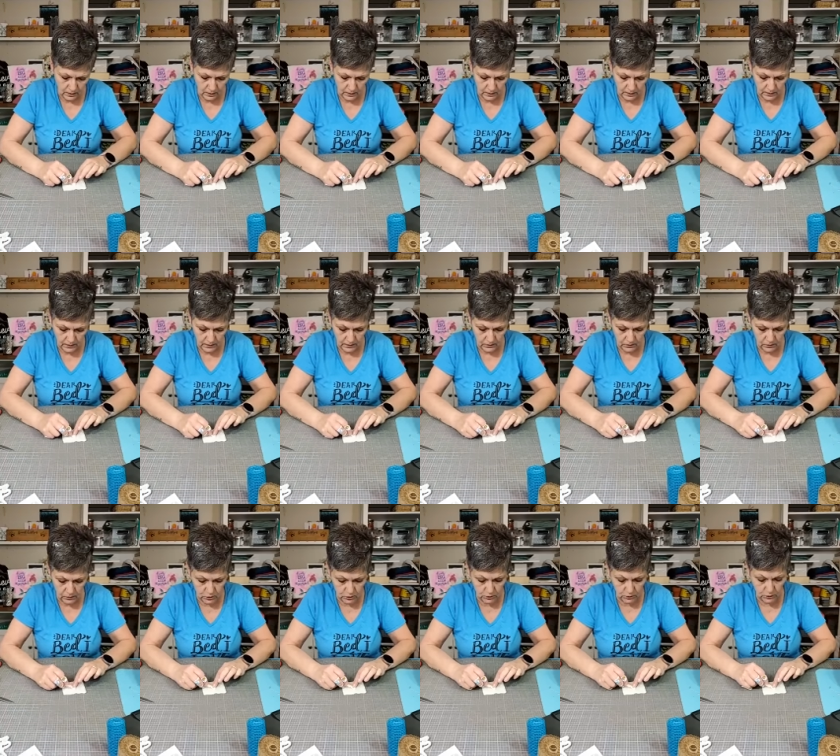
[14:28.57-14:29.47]
And
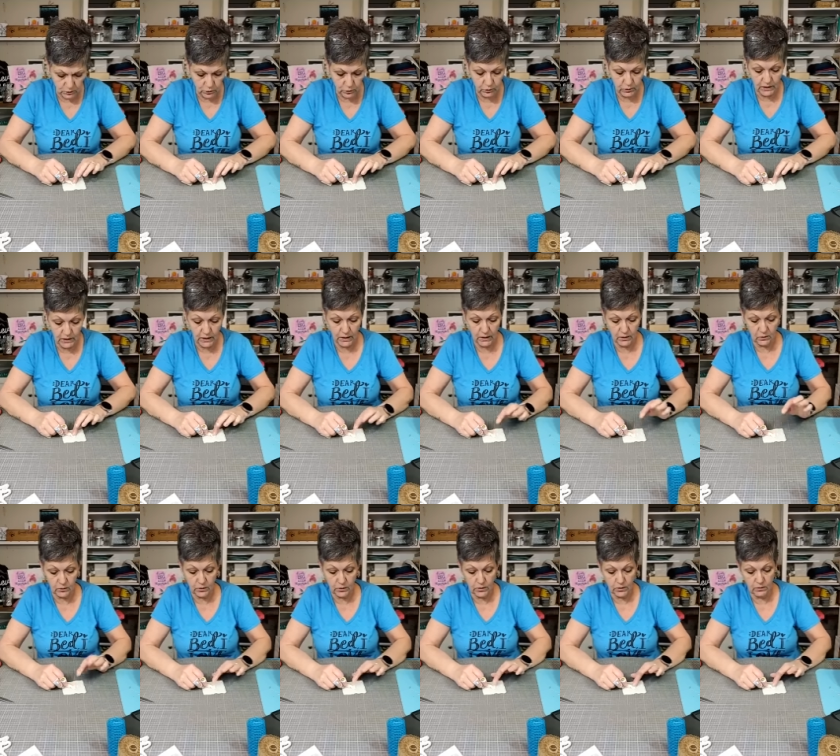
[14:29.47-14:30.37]
then glue
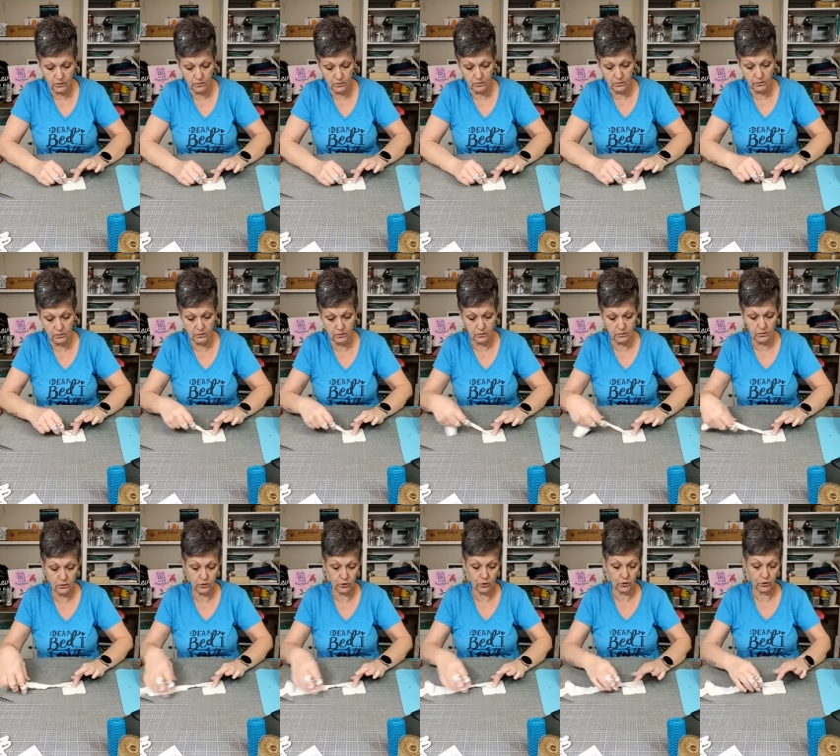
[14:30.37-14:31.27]
down
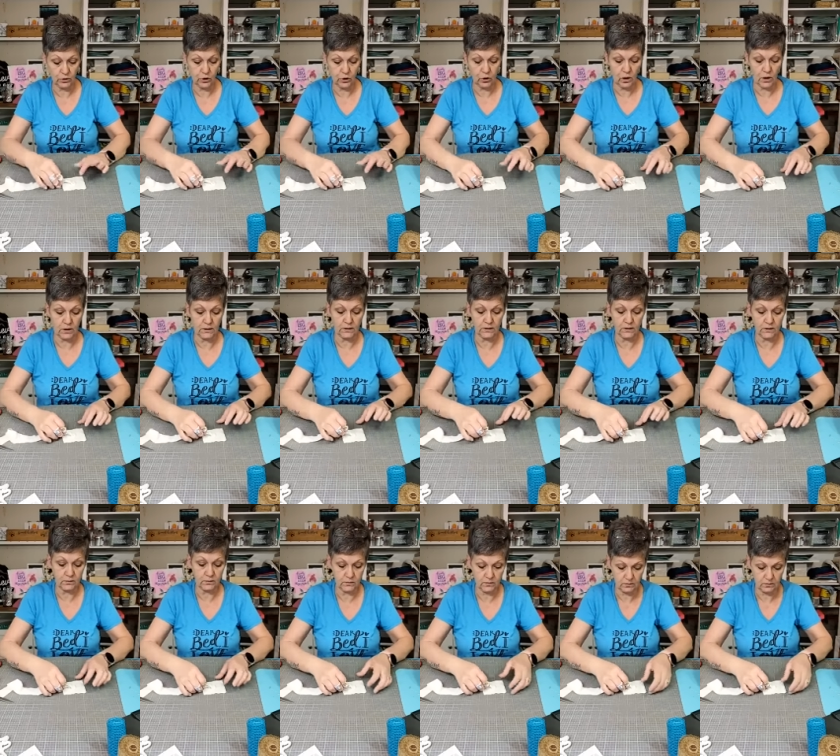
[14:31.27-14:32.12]
your knot.